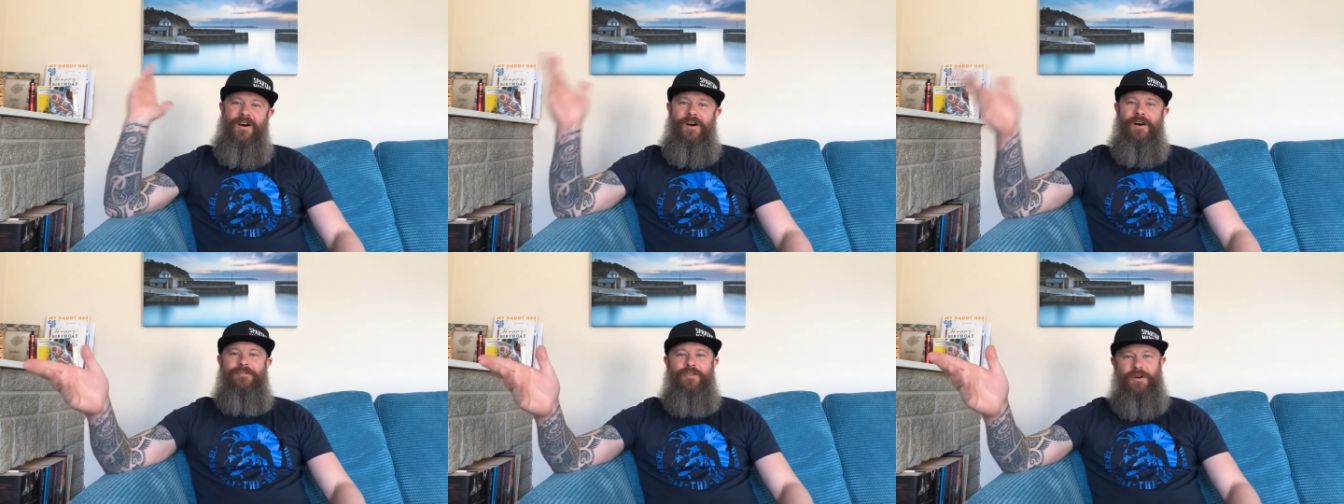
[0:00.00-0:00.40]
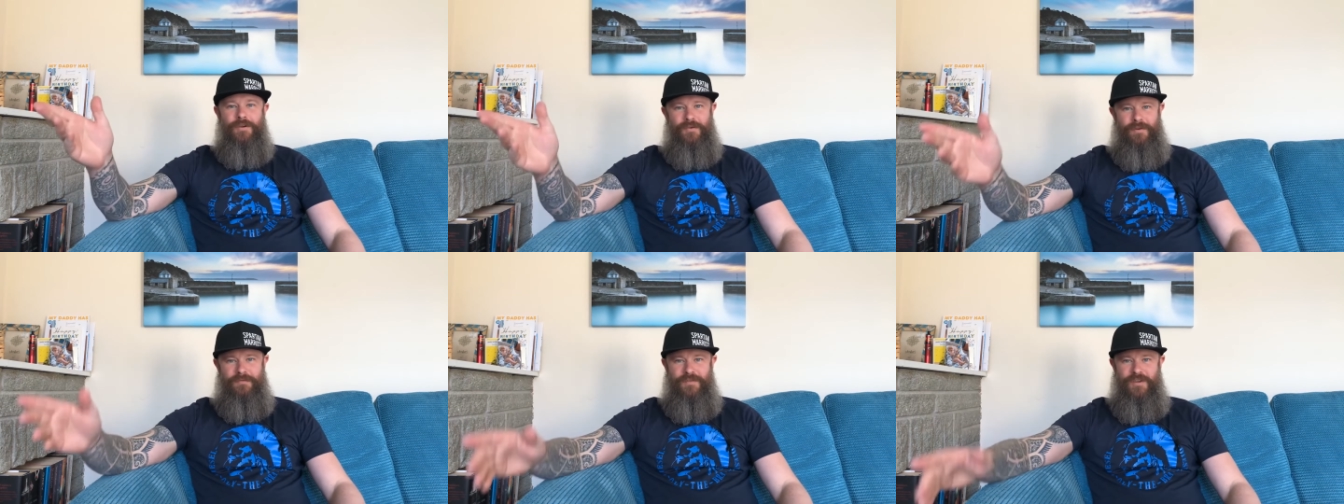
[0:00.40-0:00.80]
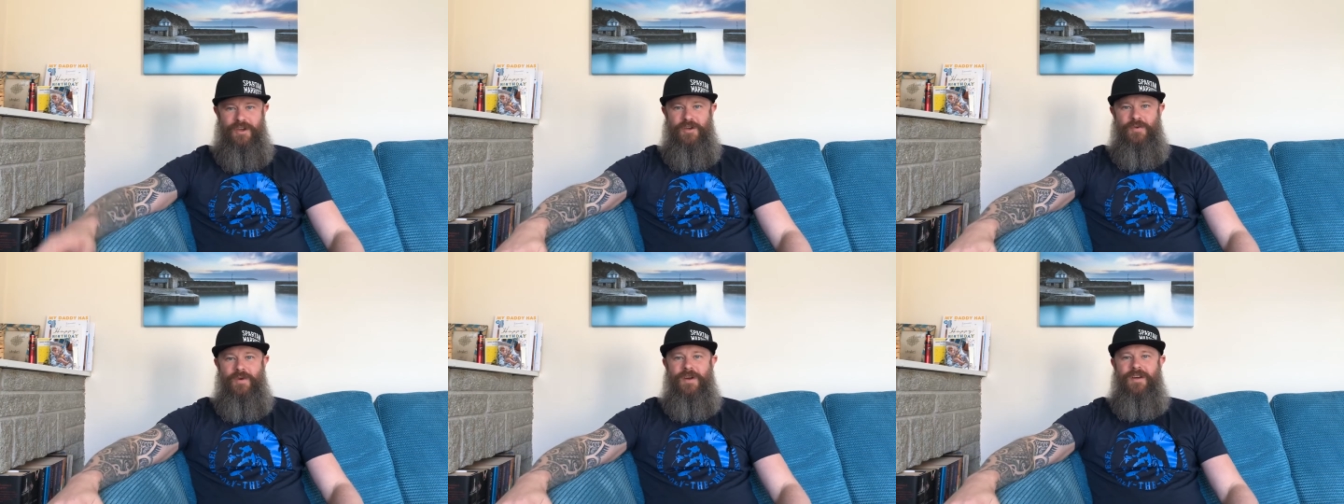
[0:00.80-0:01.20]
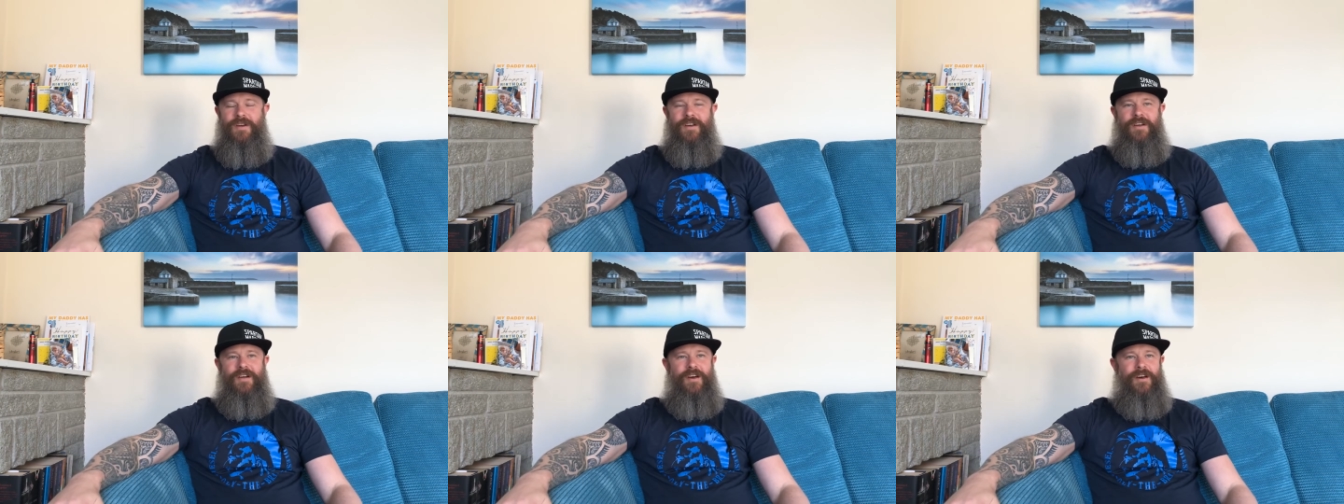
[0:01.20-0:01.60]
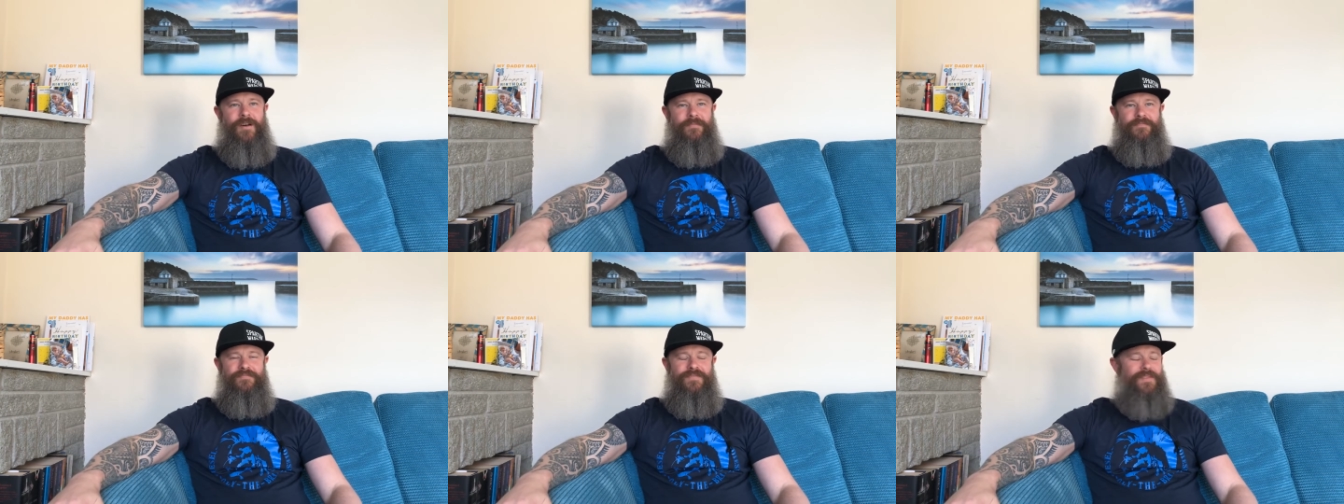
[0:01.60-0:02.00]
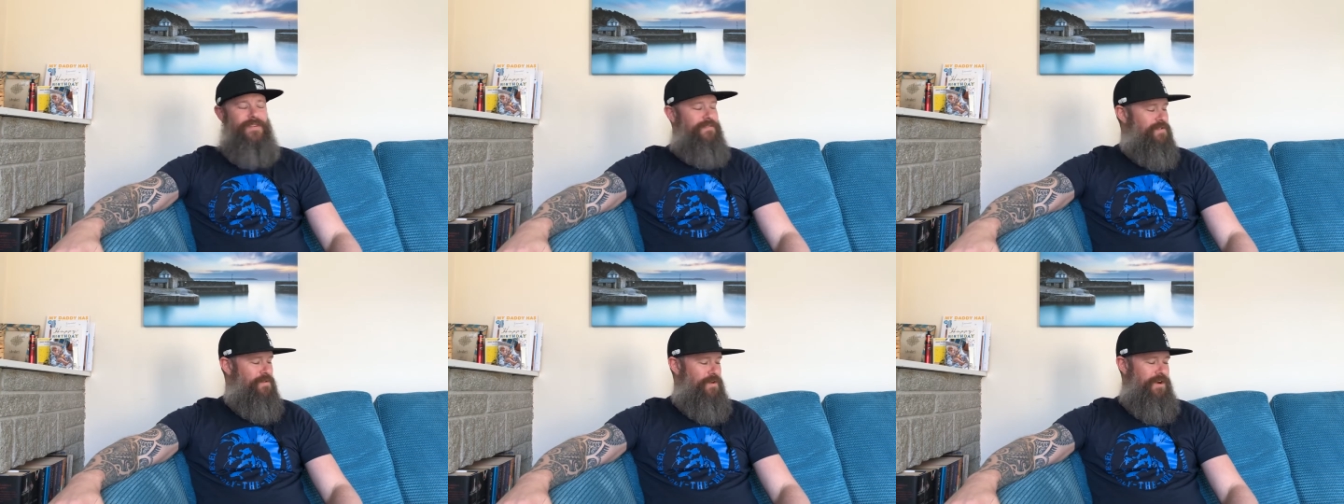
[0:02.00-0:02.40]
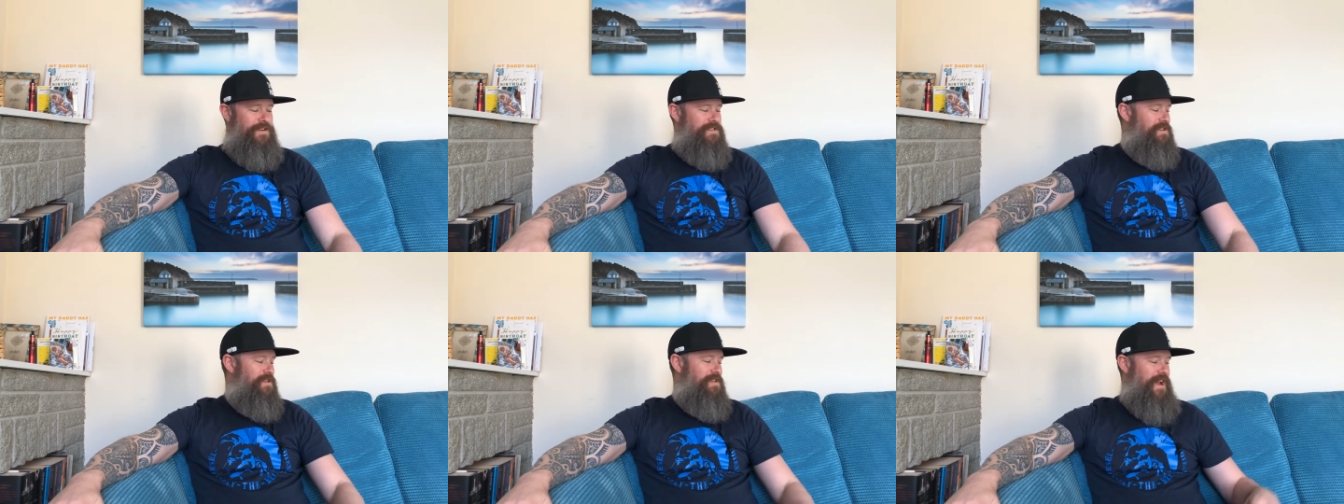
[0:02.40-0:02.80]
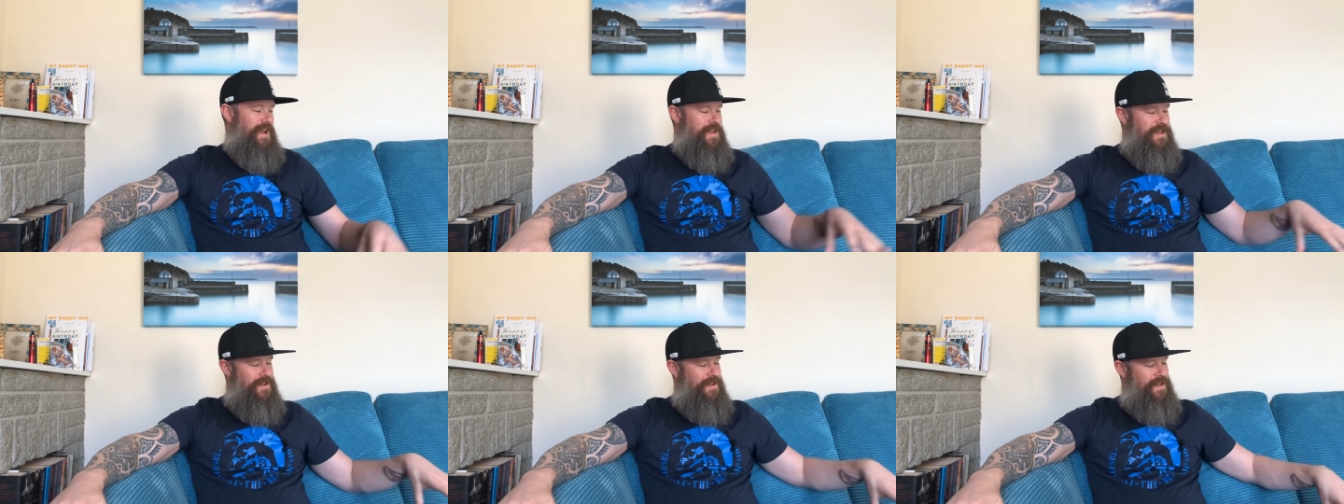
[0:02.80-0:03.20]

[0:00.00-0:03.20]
I've got a review um, for you guys today